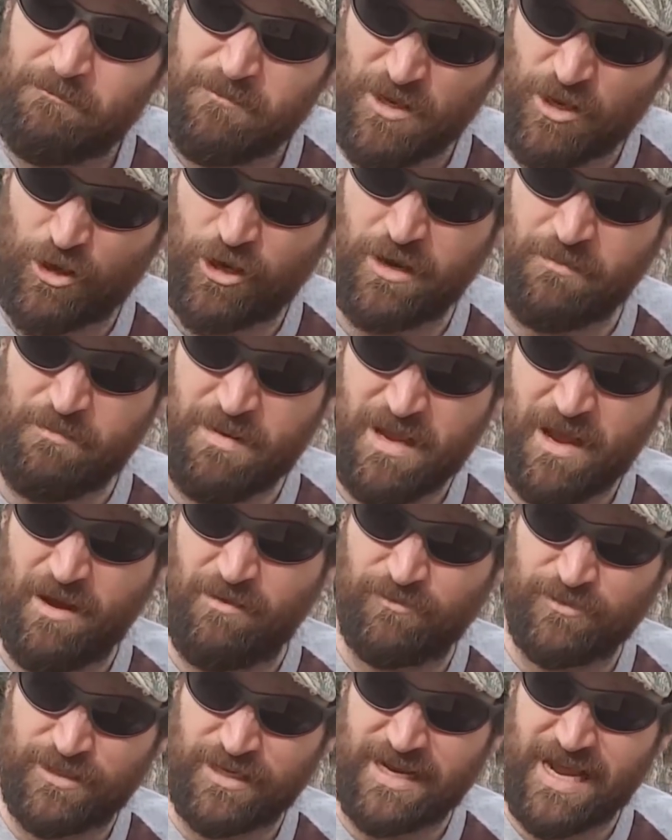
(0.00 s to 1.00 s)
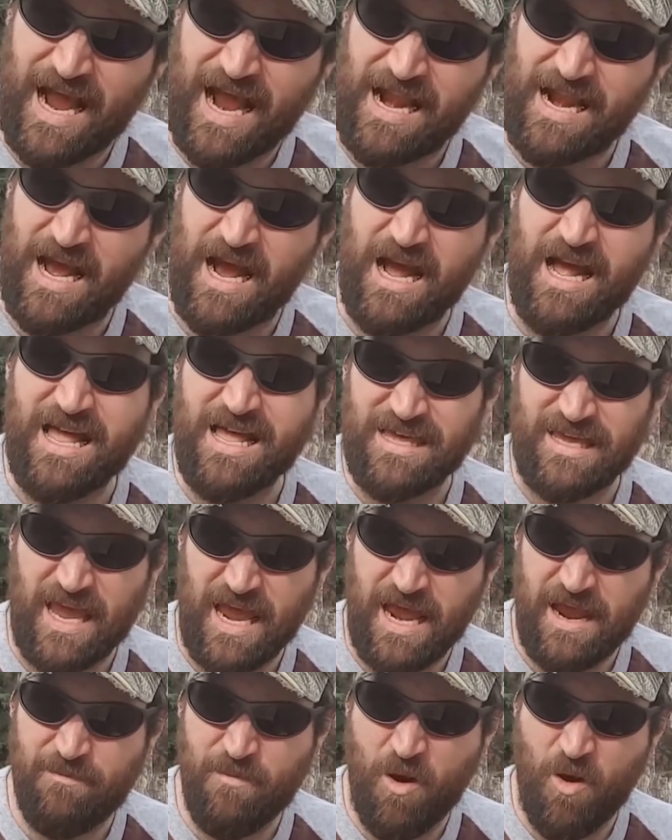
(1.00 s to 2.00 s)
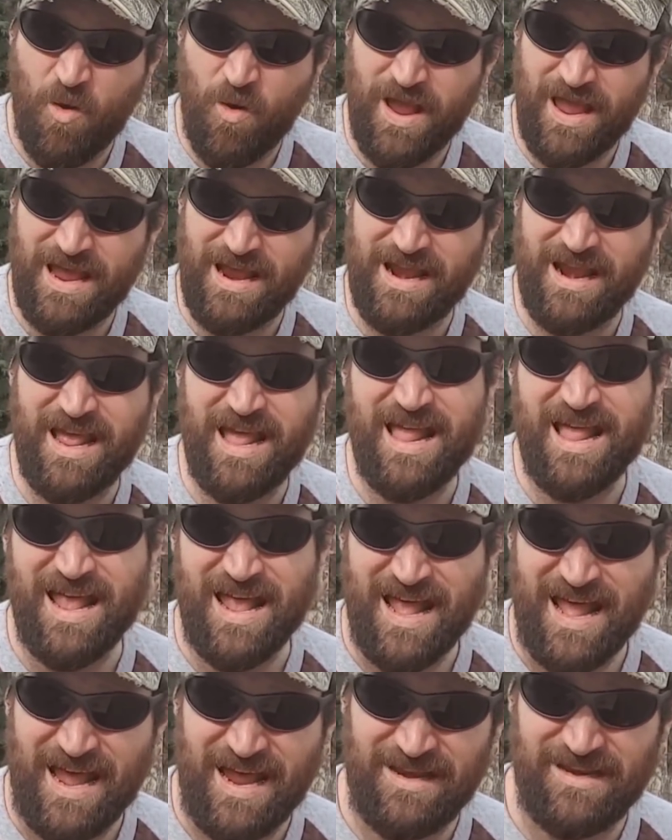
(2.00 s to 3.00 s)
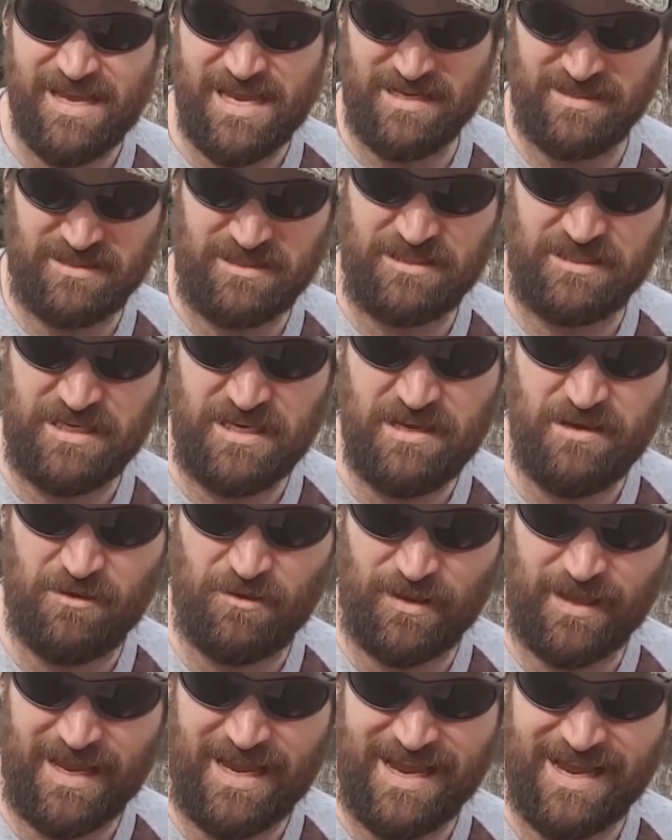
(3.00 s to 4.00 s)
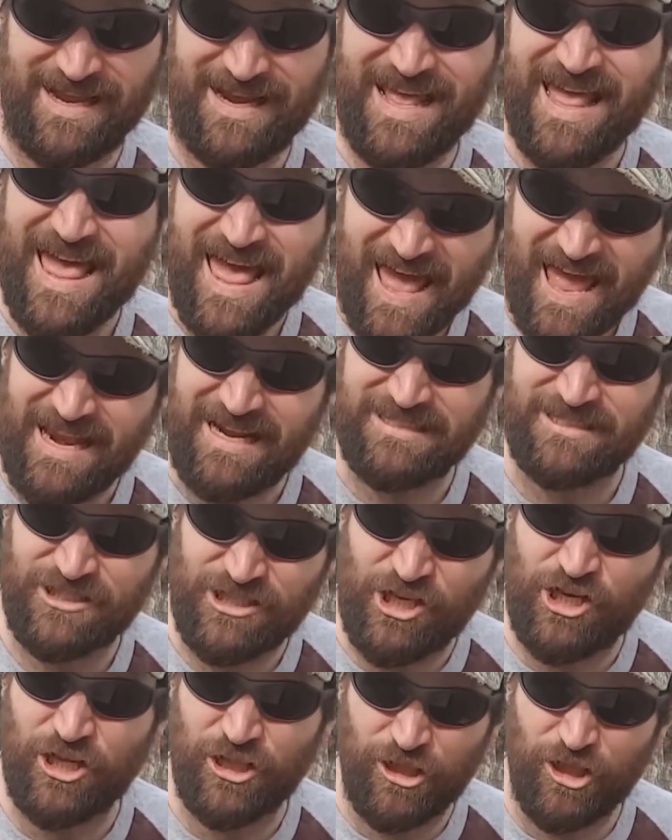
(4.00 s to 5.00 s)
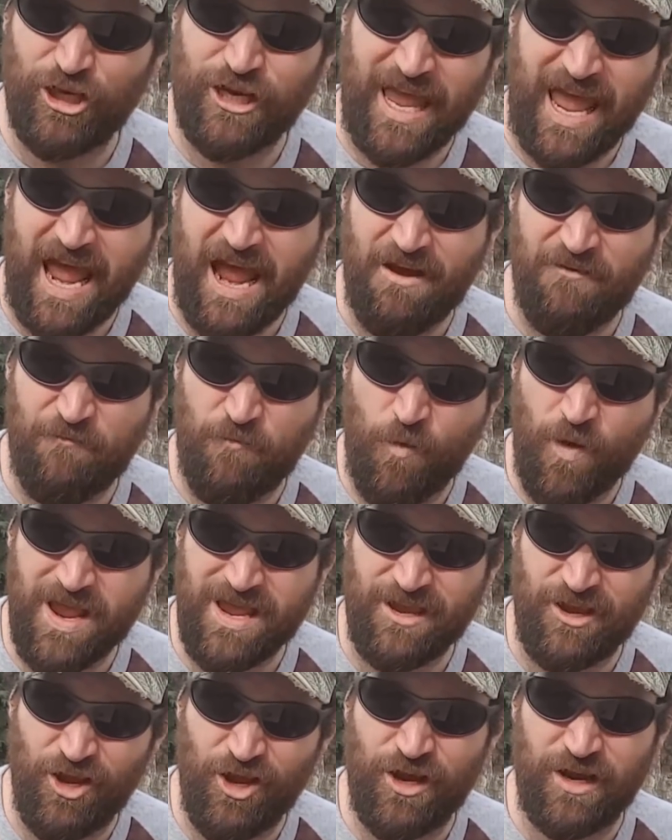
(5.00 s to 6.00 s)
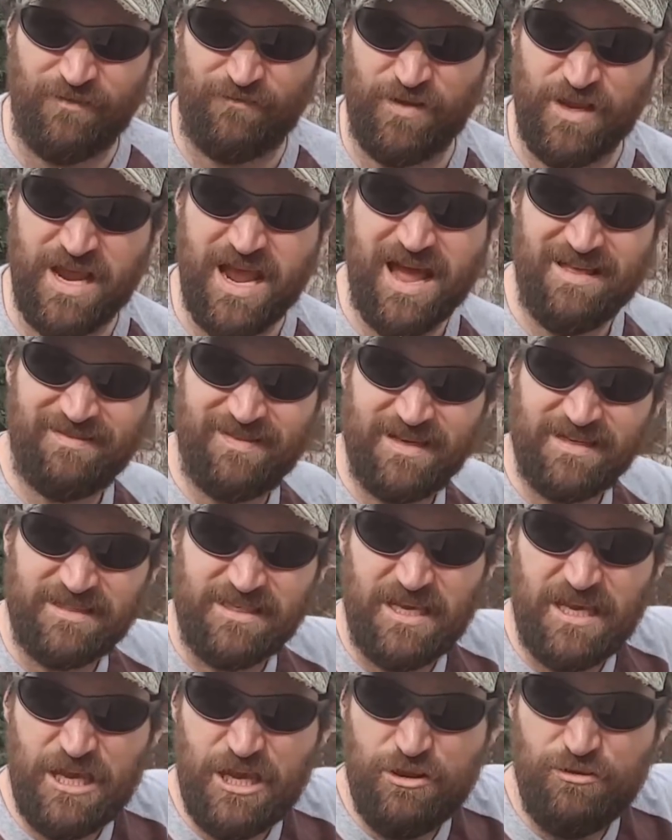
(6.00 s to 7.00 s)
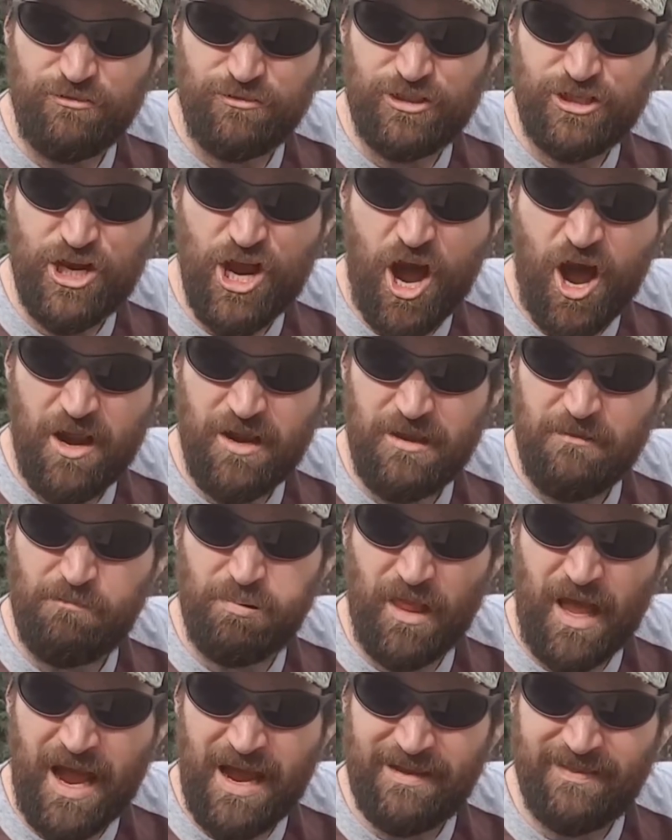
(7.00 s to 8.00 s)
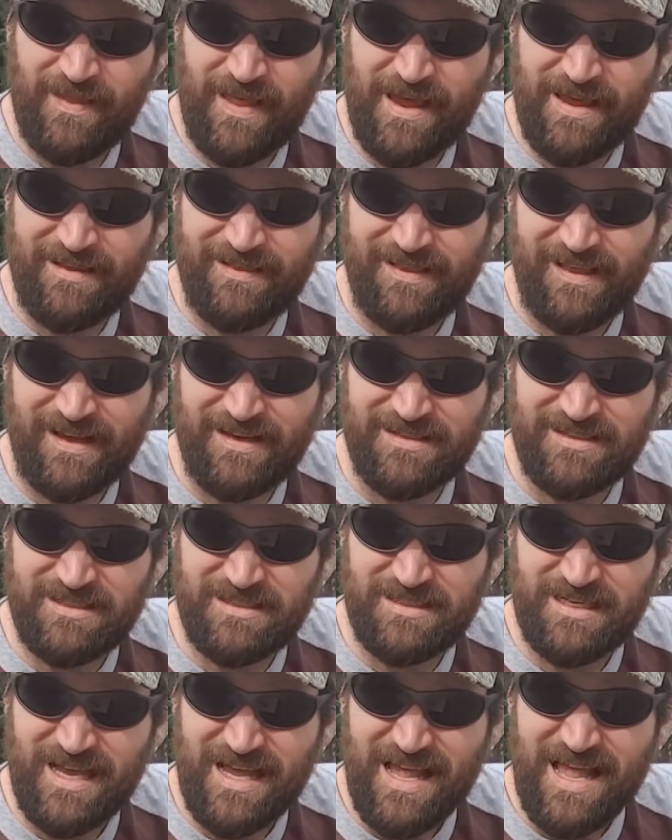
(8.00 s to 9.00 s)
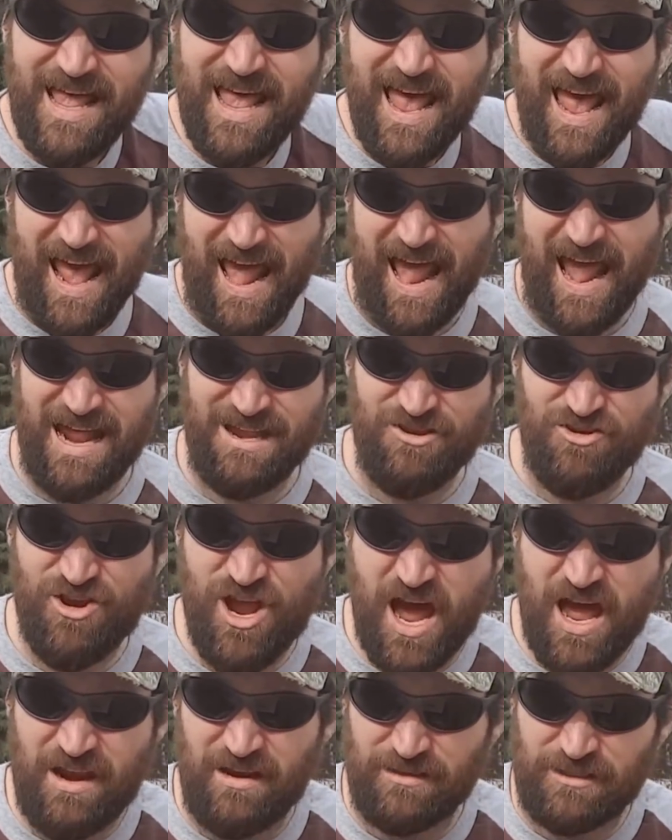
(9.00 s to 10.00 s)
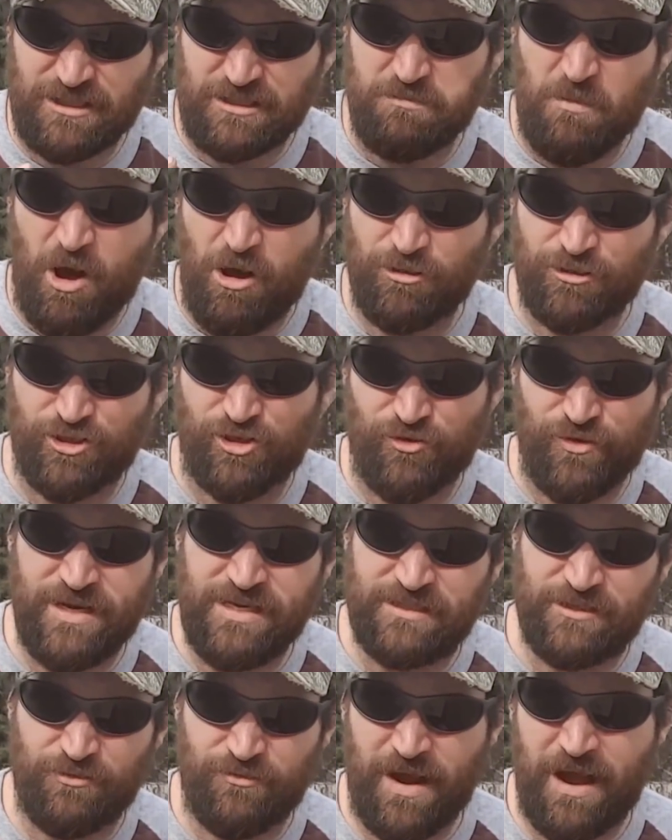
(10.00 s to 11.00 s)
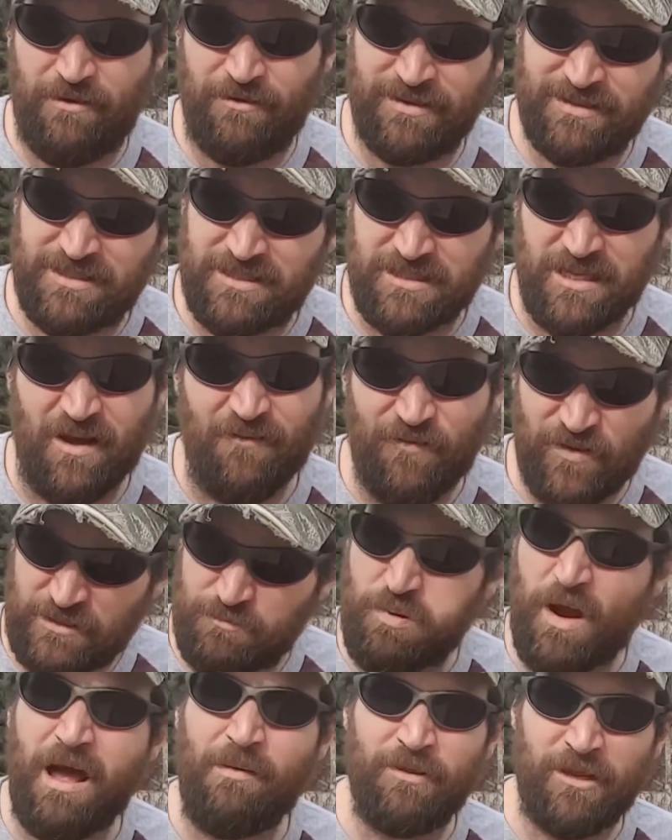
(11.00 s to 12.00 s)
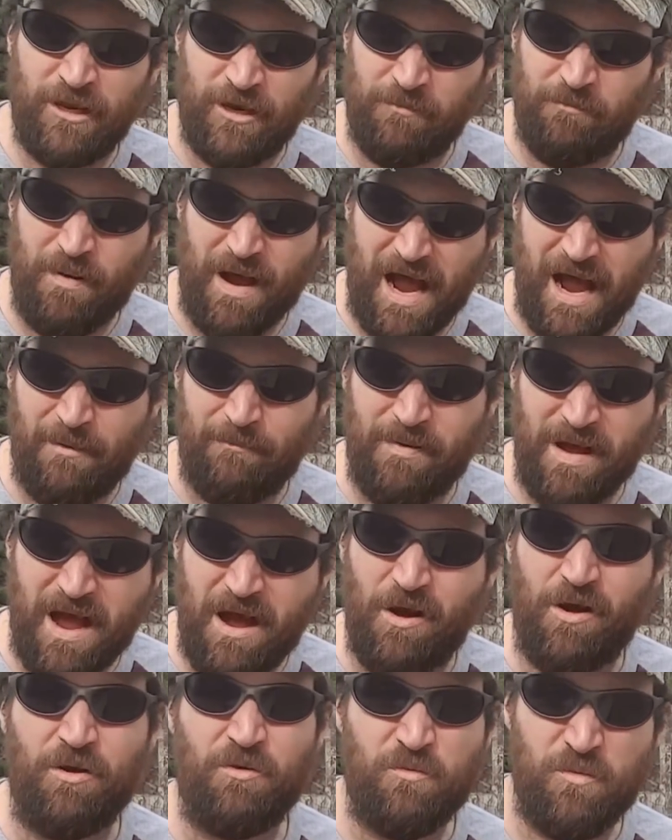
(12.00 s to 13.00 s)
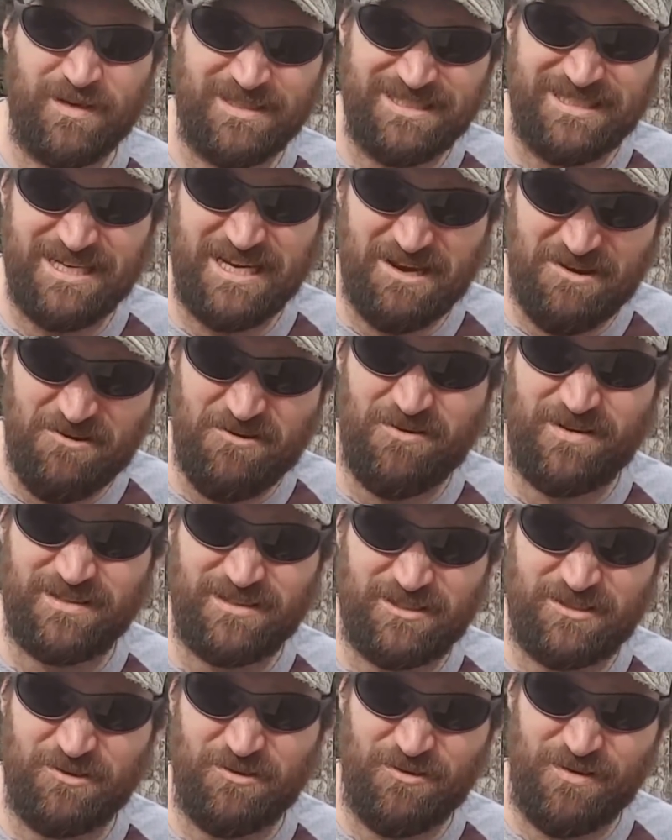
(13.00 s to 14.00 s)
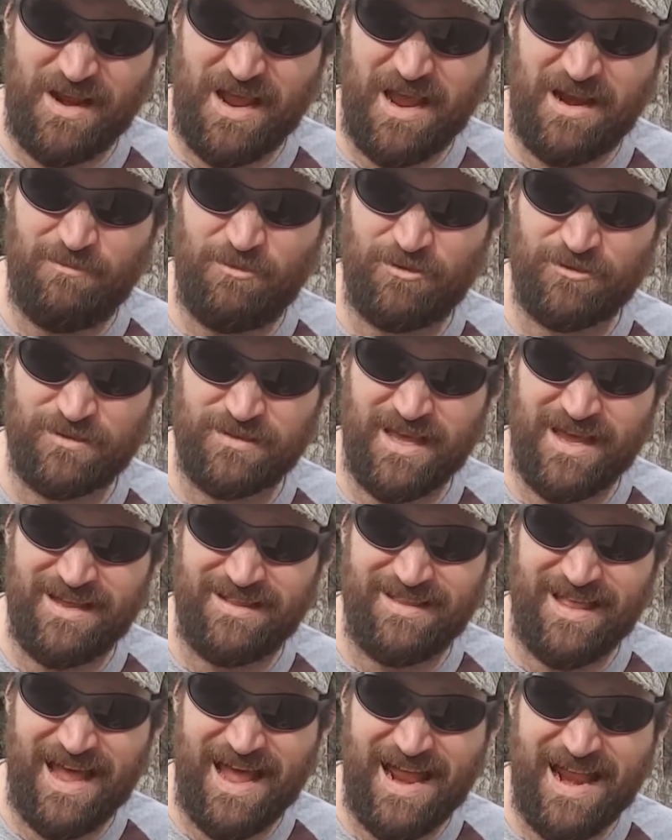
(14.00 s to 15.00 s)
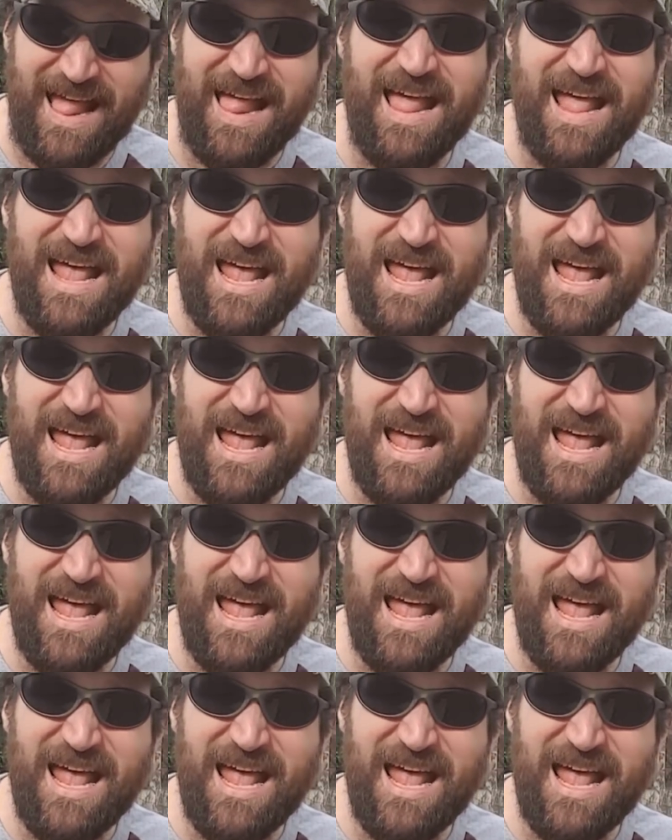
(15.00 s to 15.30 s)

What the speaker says: you're gonna be able to kind of camo in and conceal in, and it's gonna look halfway good. If you got this huge gaudy blind like this, and you got a small trees around and stuff, it's probably gonna pop out. And with deer and certain animals like that,